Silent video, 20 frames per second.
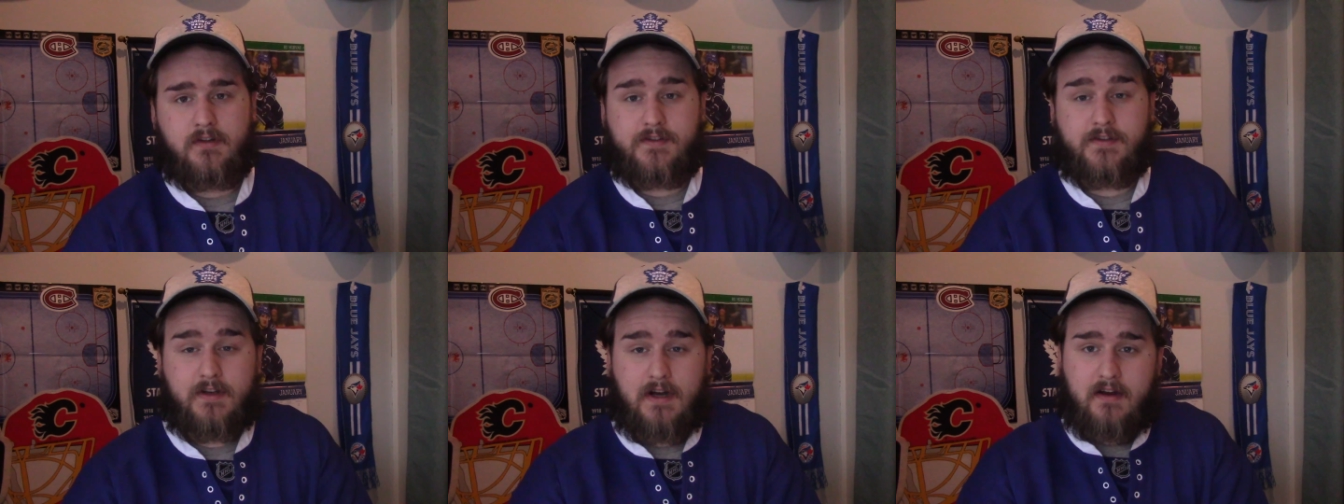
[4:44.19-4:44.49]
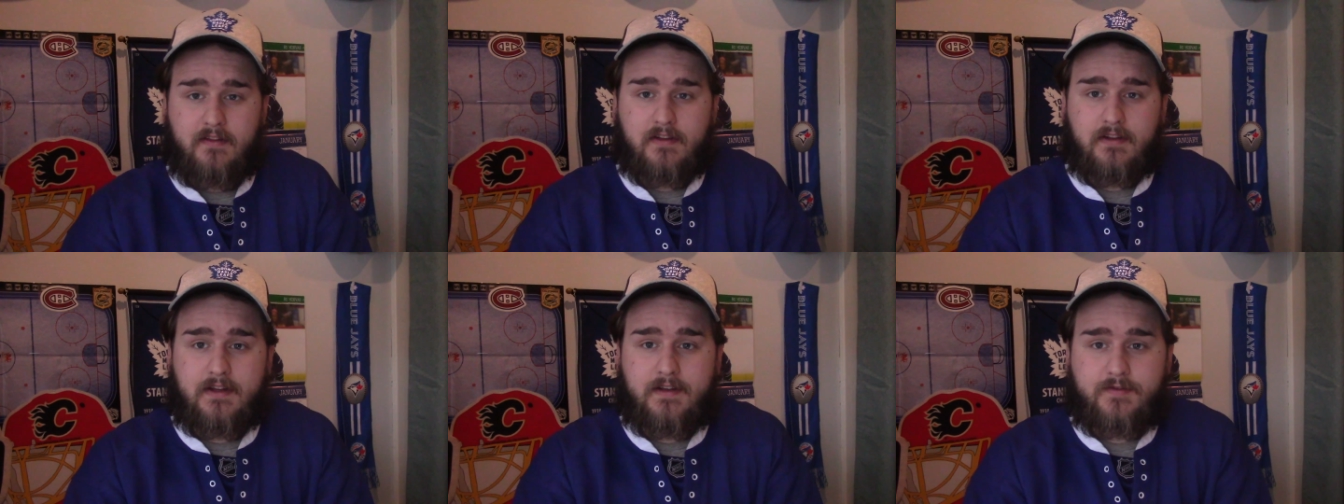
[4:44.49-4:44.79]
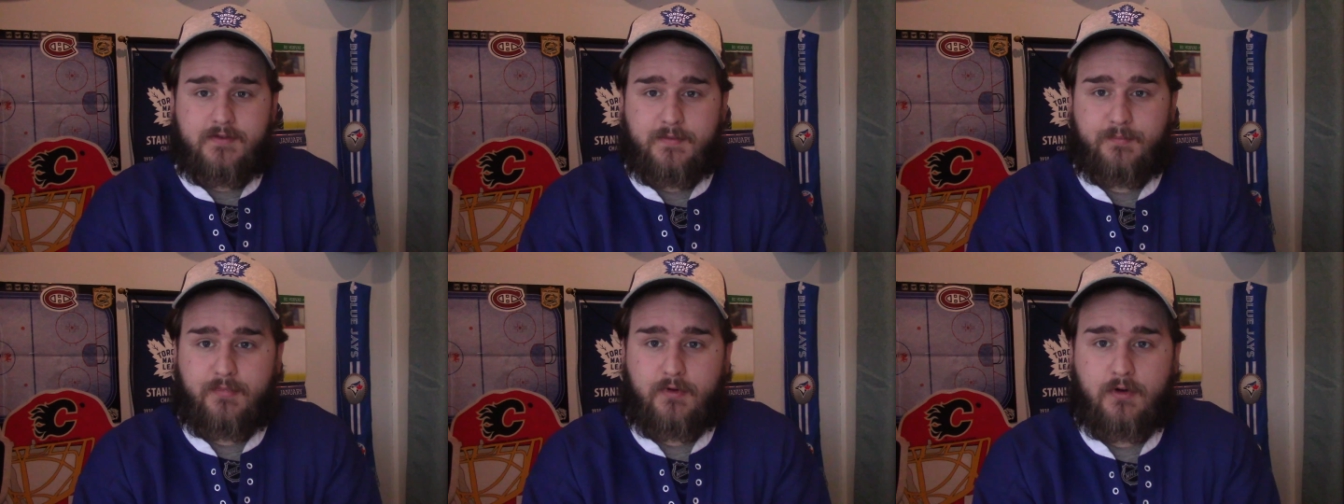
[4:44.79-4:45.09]
So now the
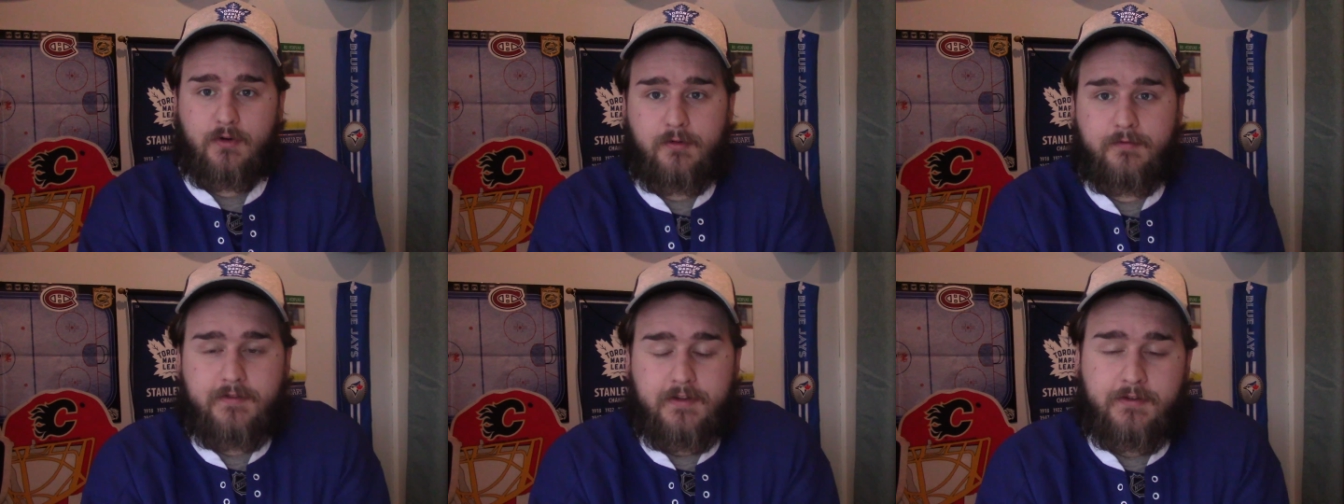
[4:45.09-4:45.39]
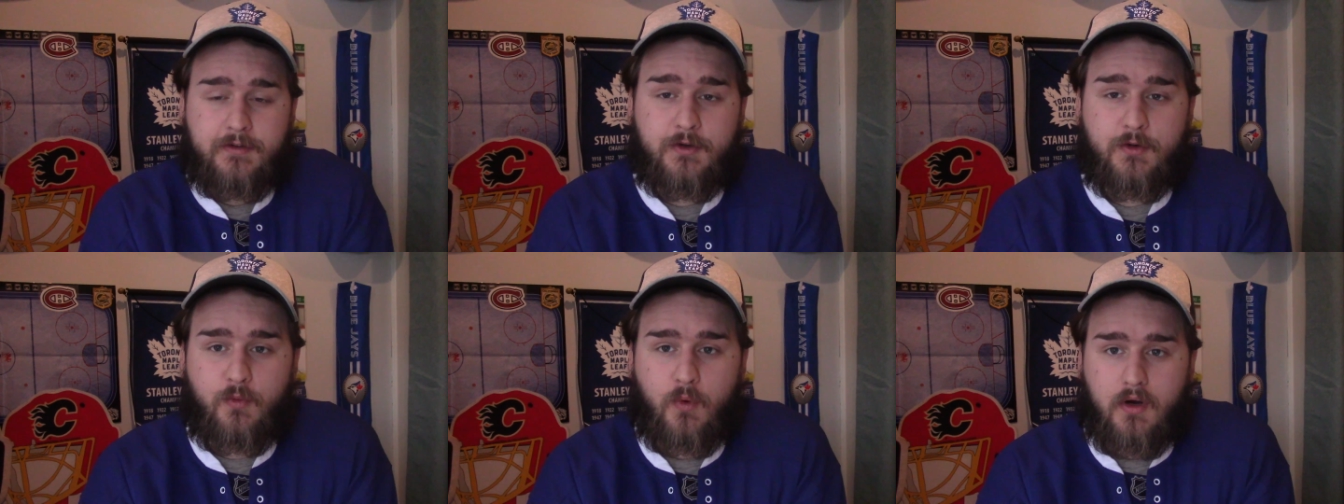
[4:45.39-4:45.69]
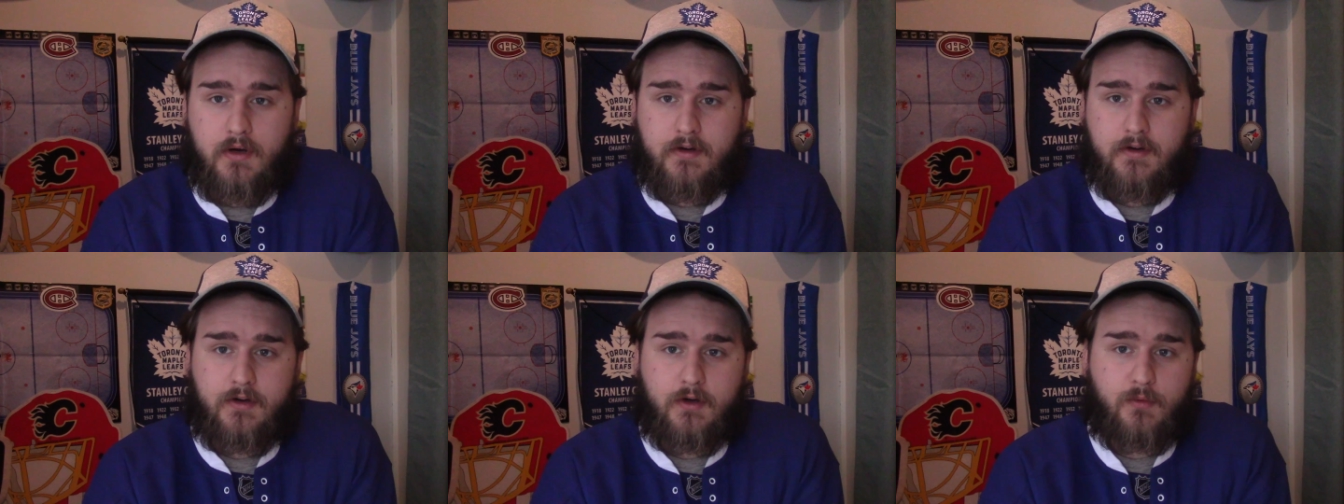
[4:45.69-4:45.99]
Leafs improved to
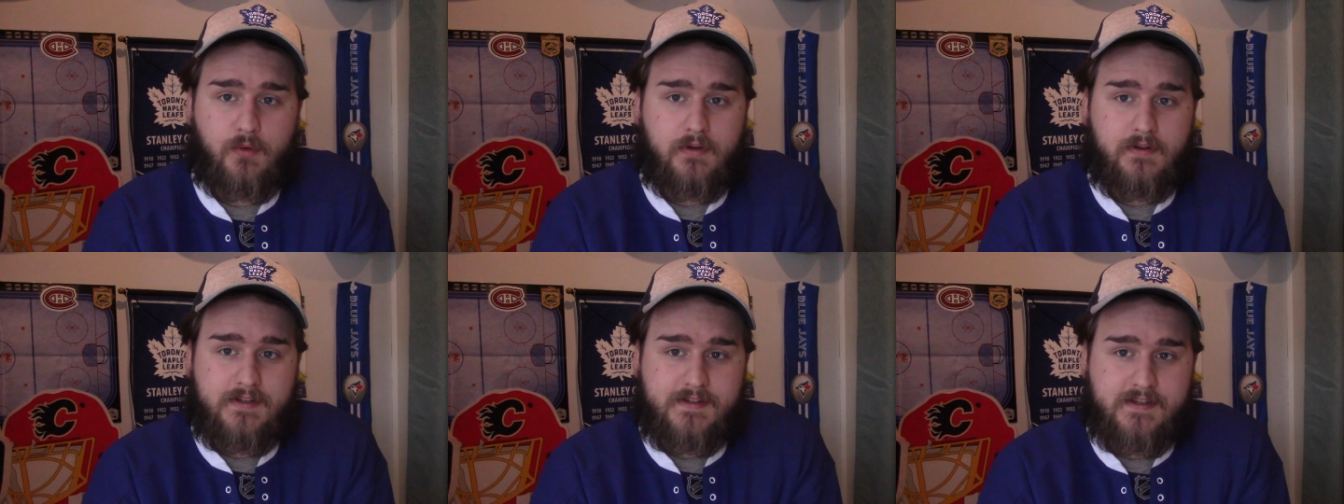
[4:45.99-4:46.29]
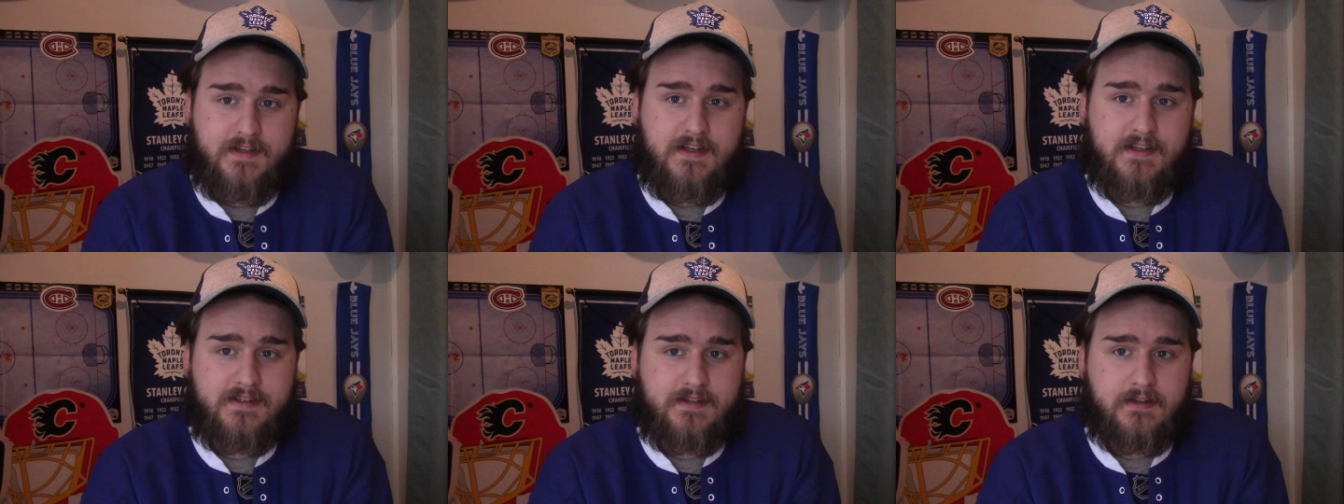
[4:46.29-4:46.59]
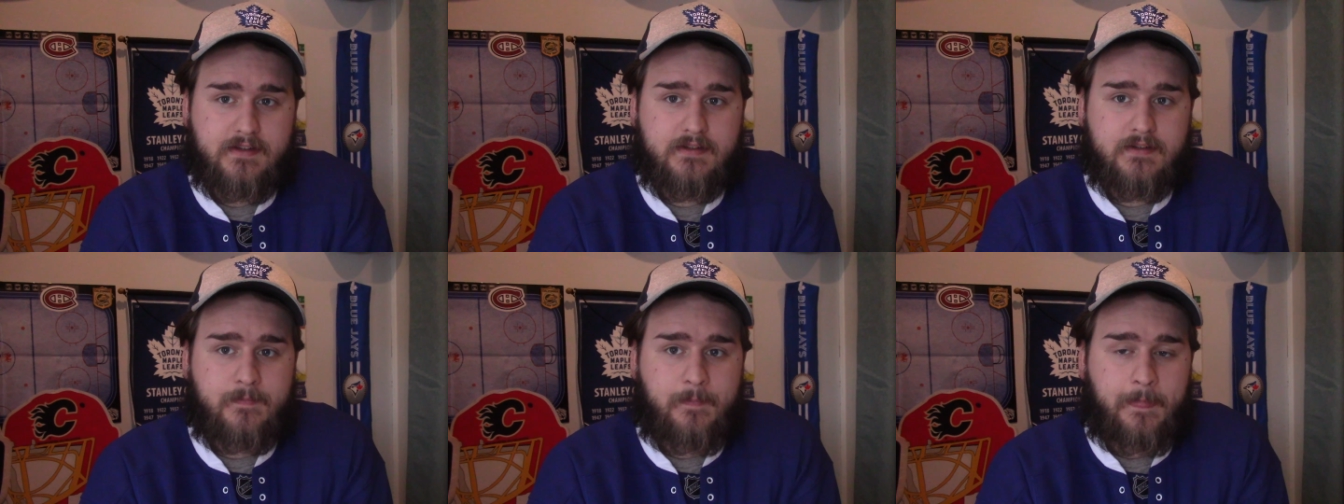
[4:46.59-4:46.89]
2-1-0 on the
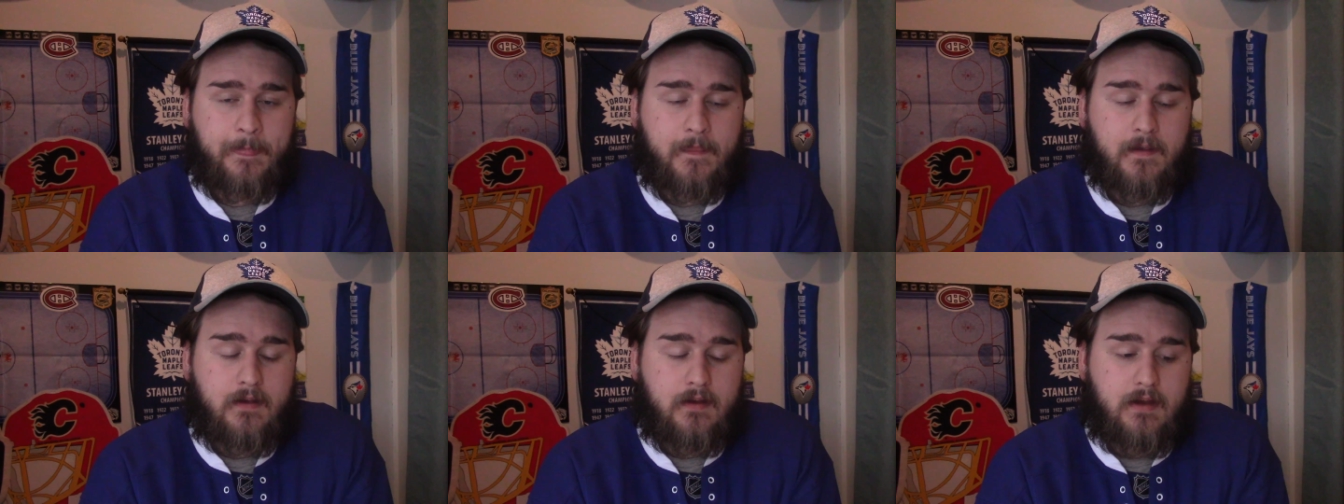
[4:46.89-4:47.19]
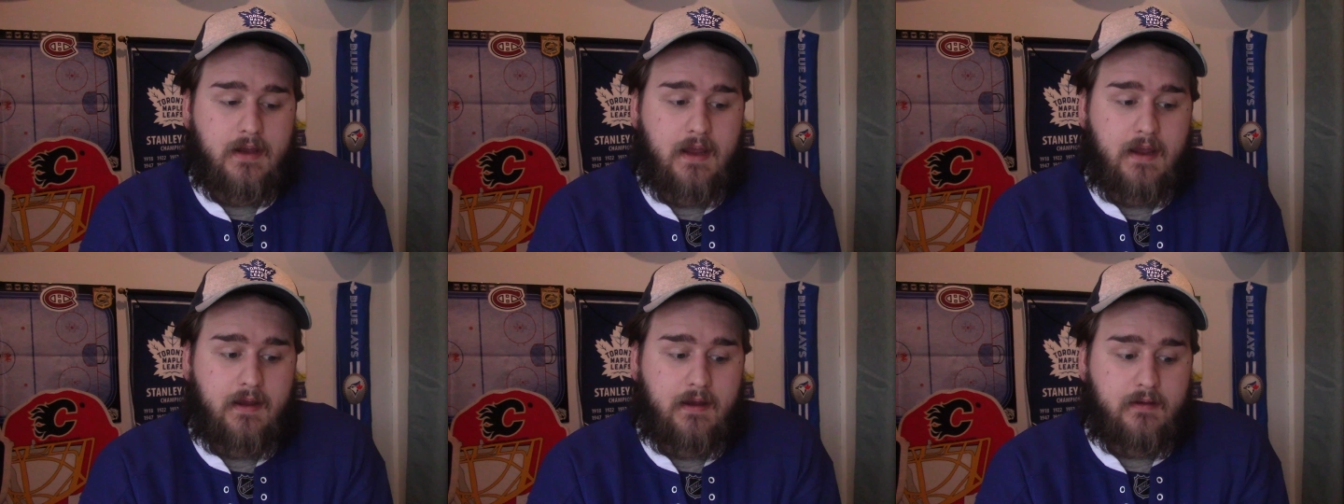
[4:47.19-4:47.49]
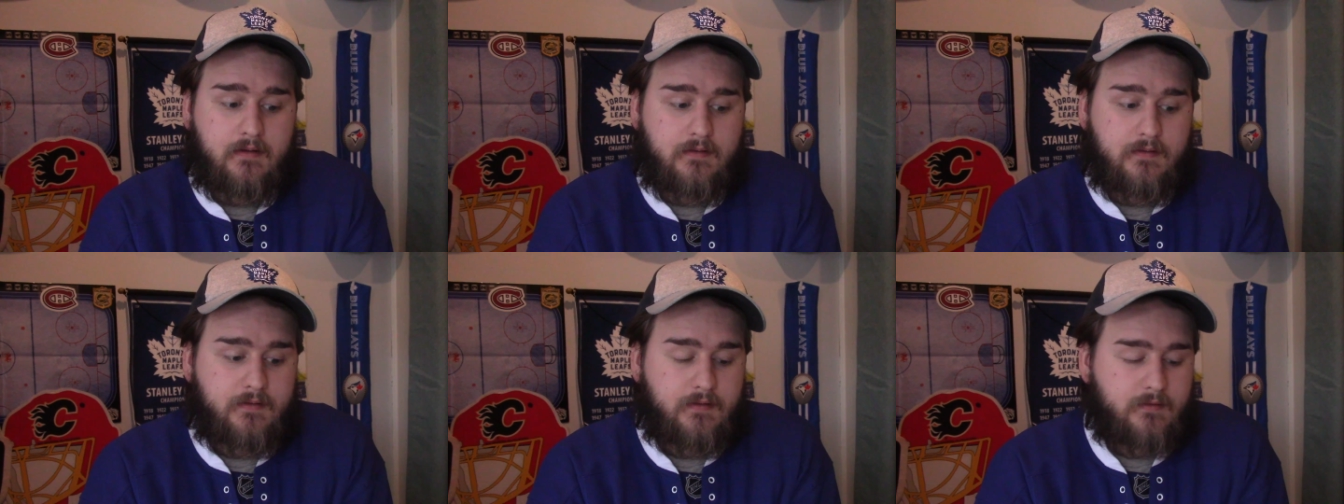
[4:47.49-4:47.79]
season,
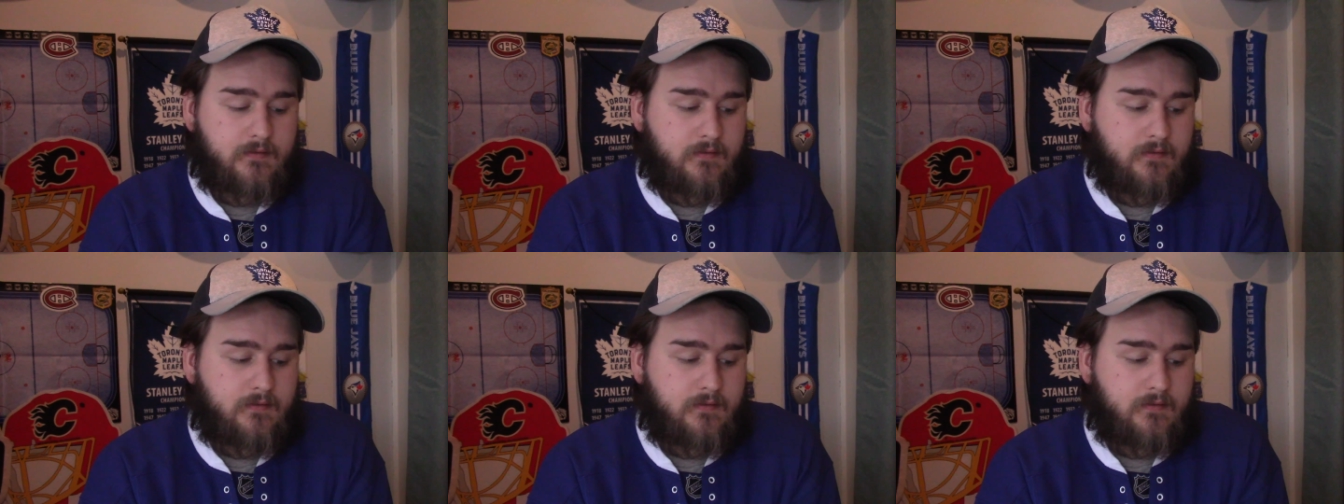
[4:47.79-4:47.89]
and